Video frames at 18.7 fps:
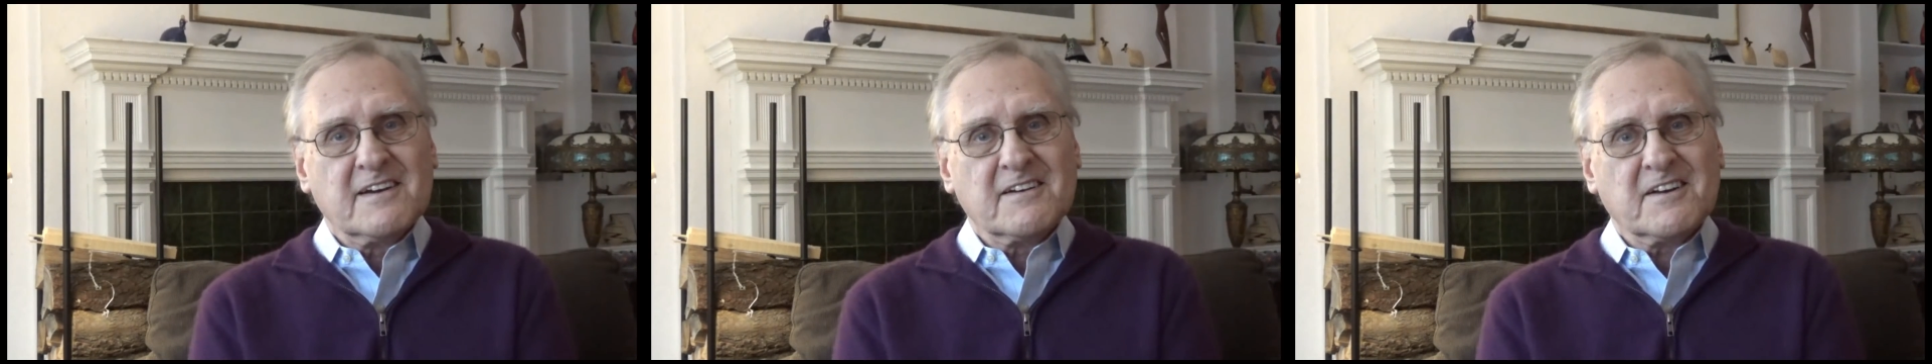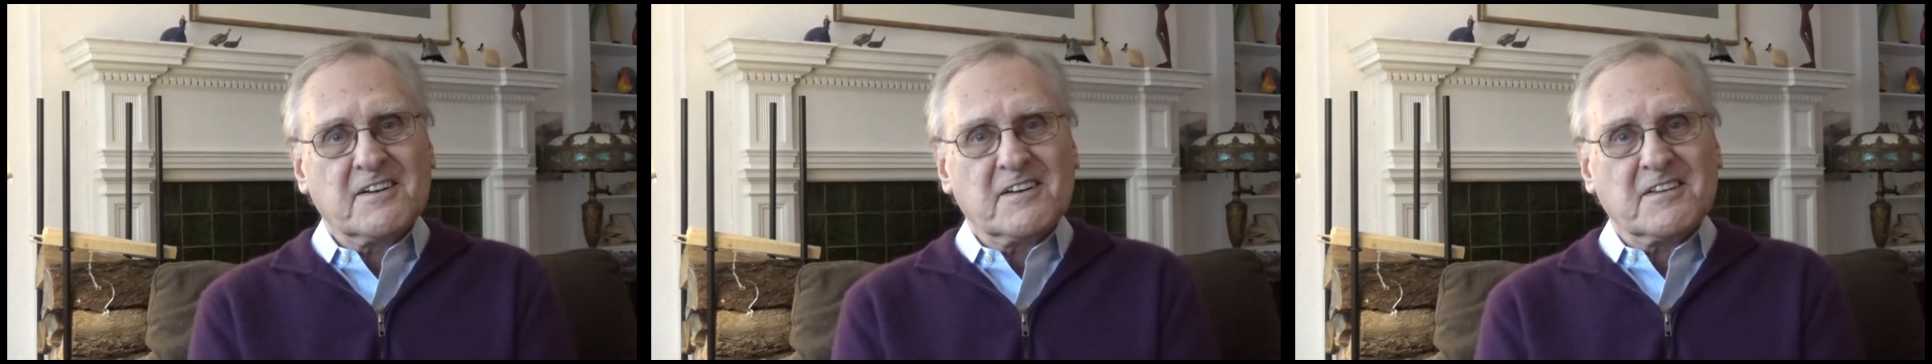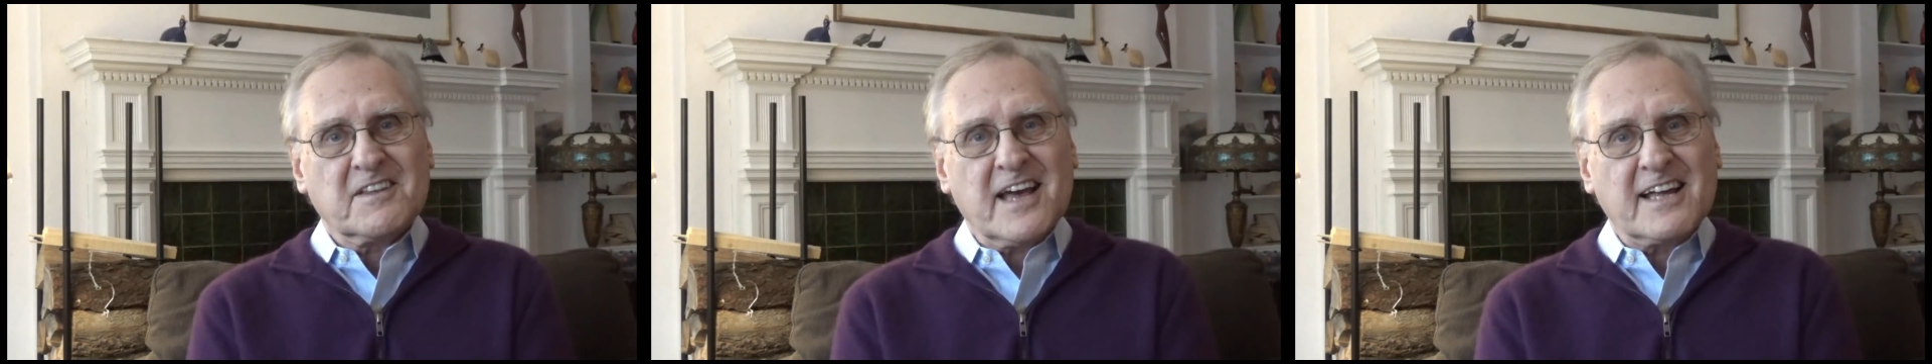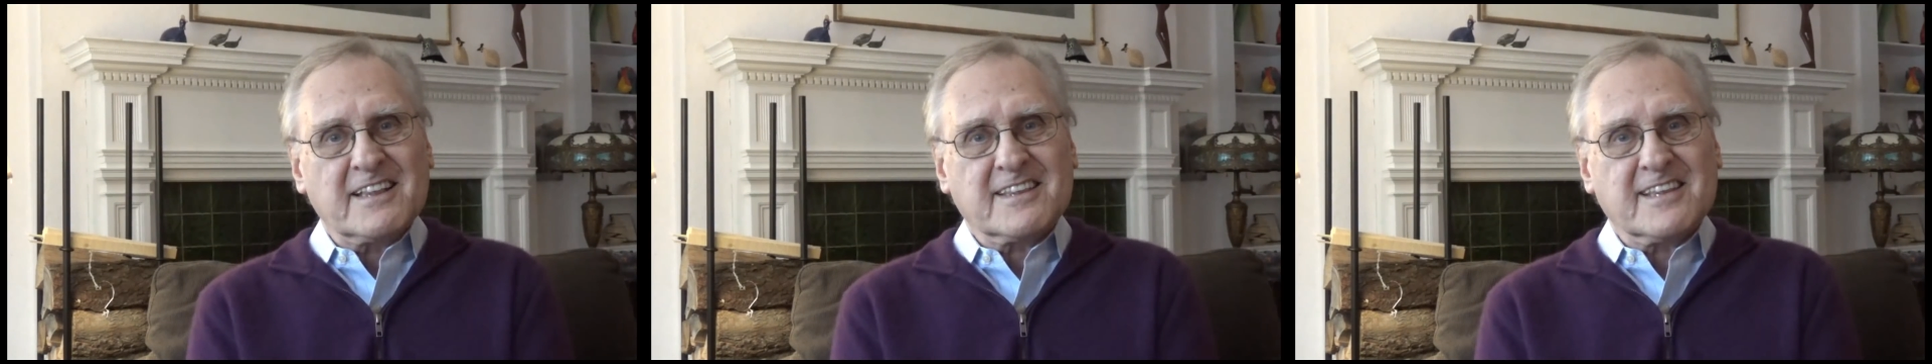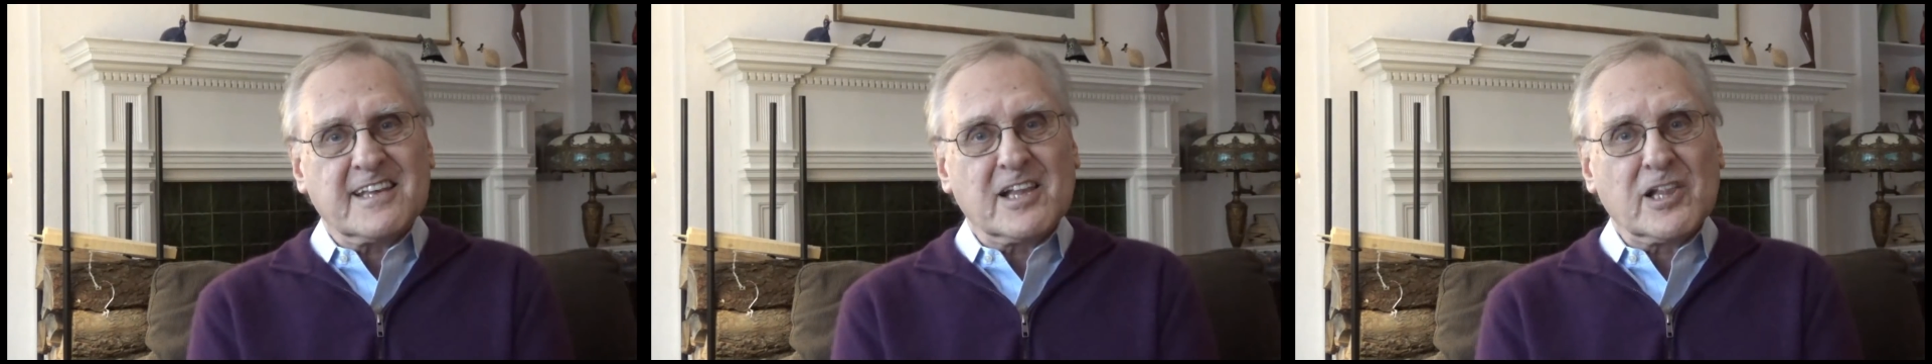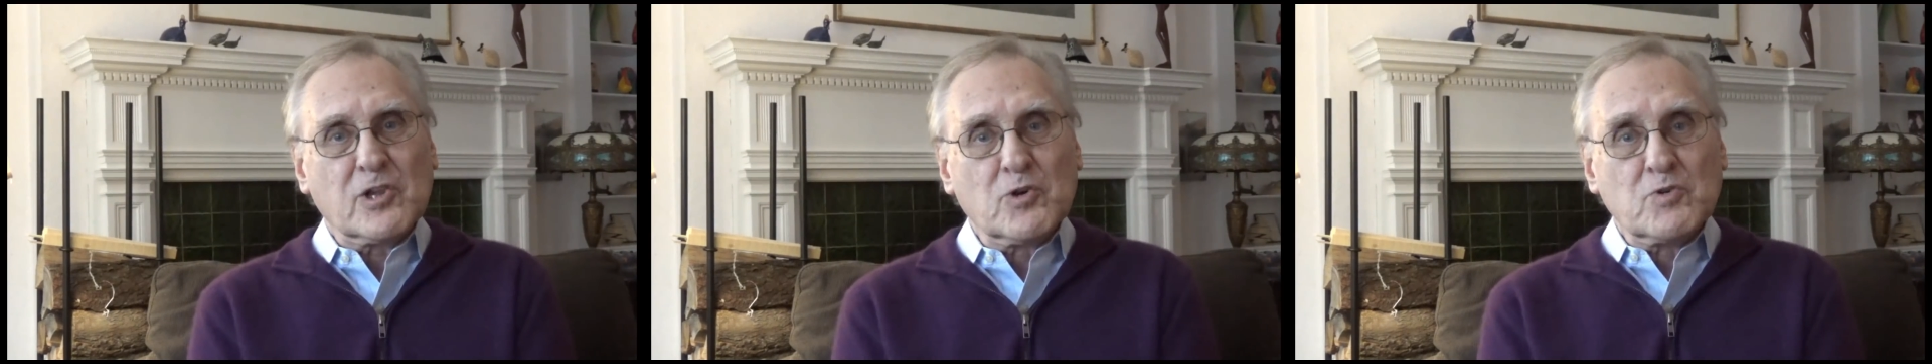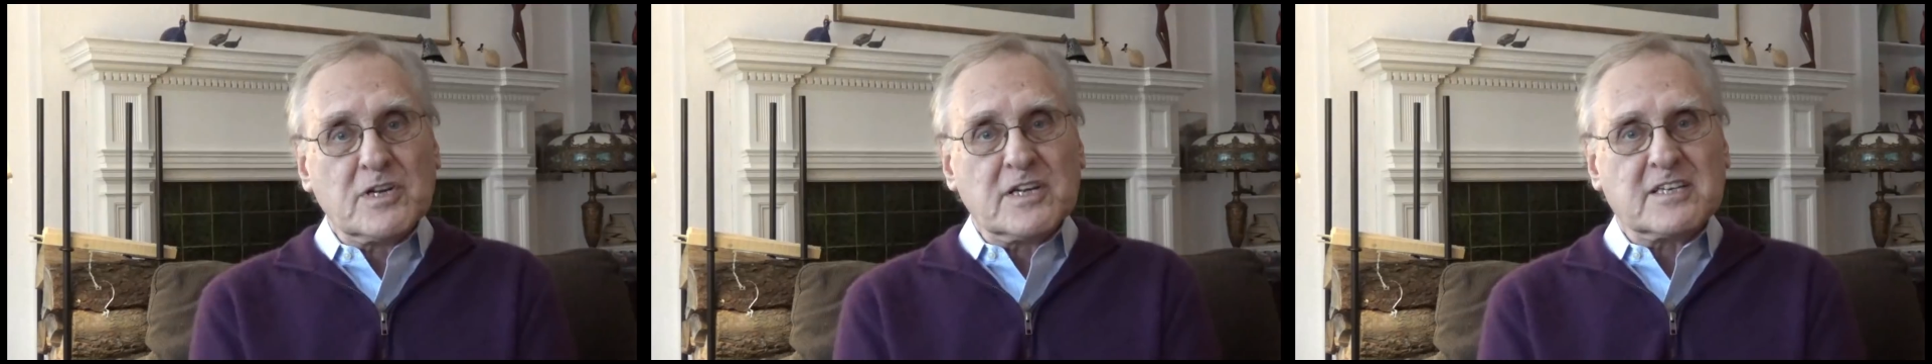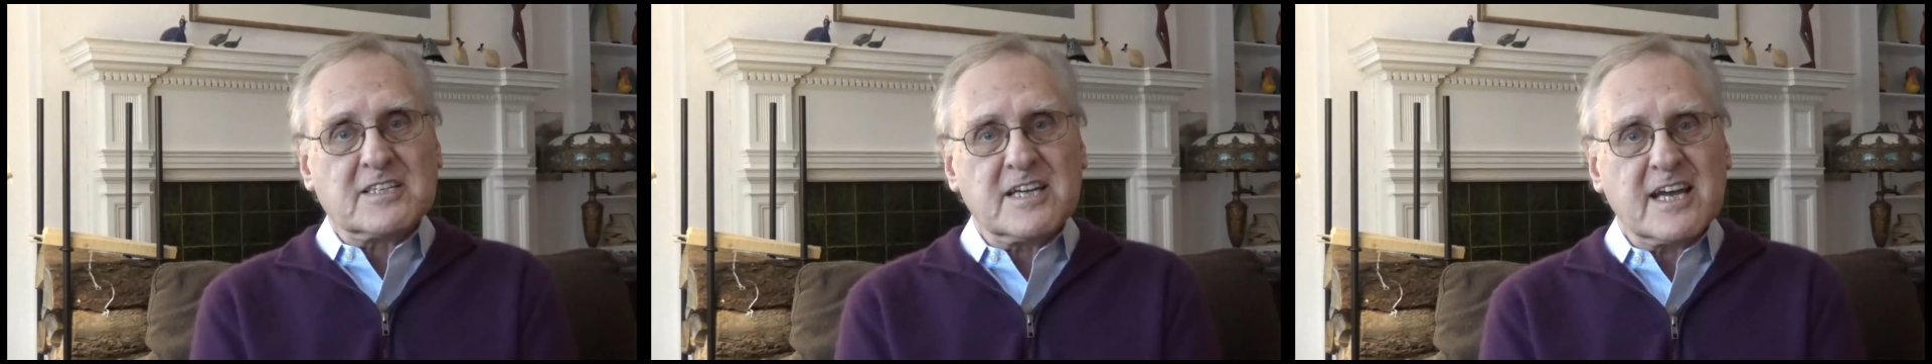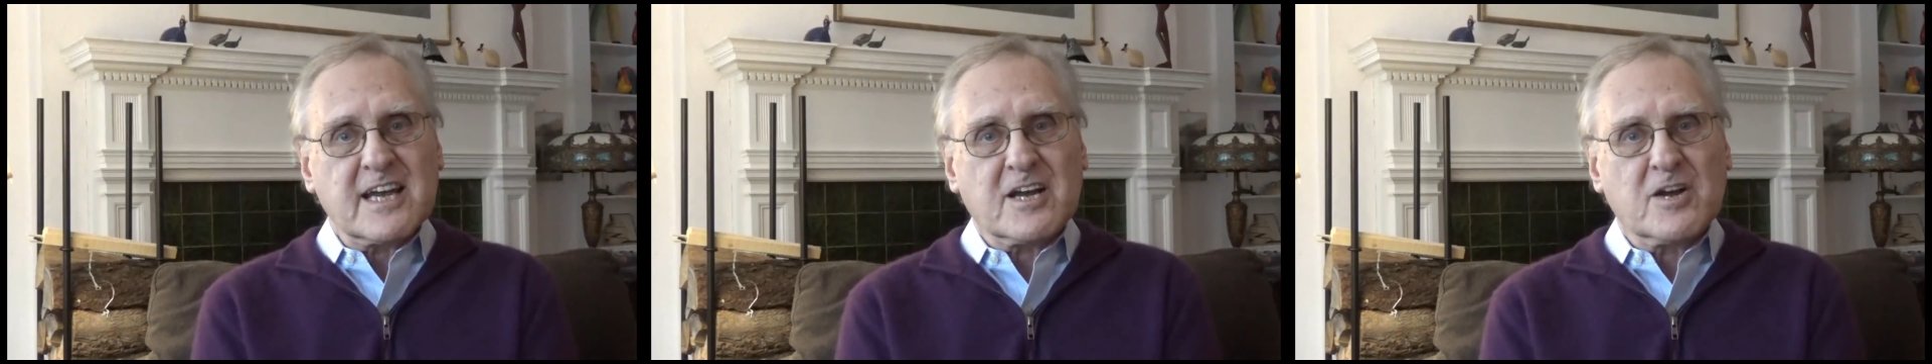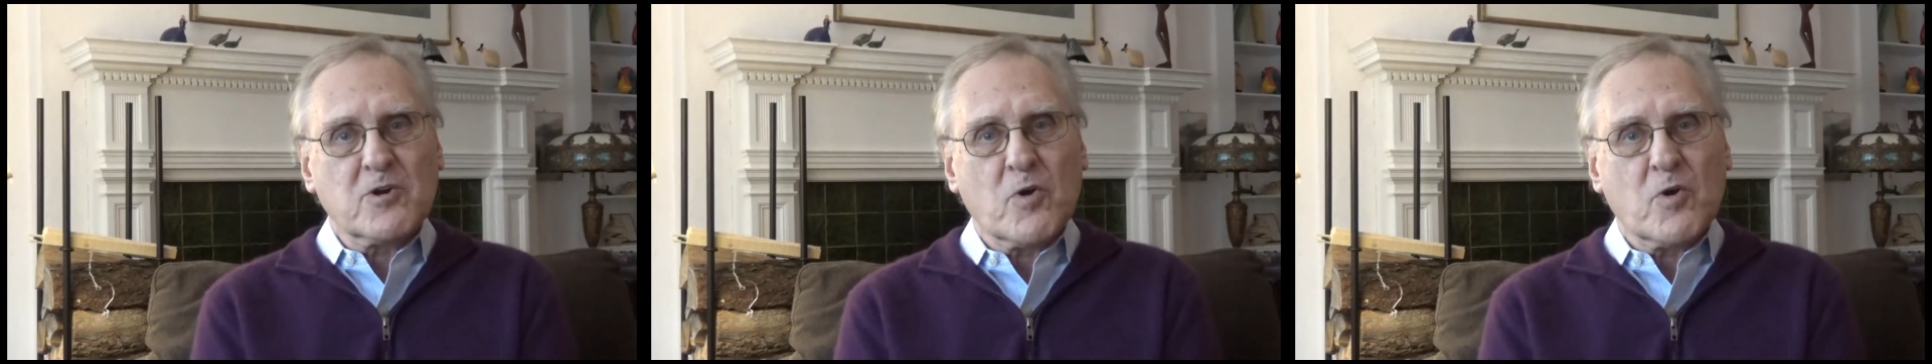that the lunatic